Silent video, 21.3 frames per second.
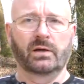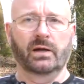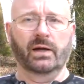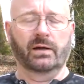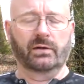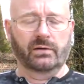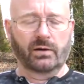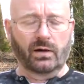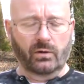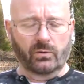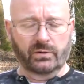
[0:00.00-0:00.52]

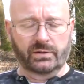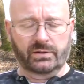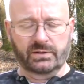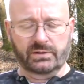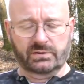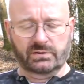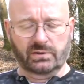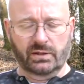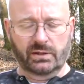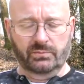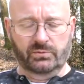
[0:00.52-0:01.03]
And now it
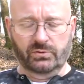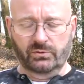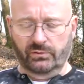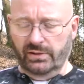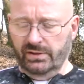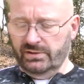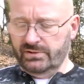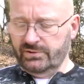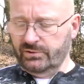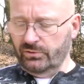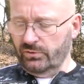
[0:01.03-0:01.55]
is time to
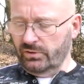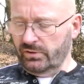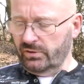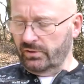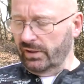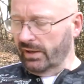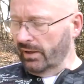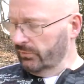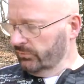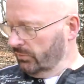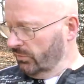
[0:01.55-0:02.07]
insert
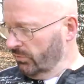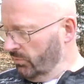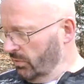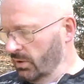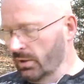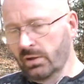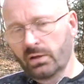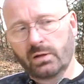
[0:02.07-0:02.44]
the arrow.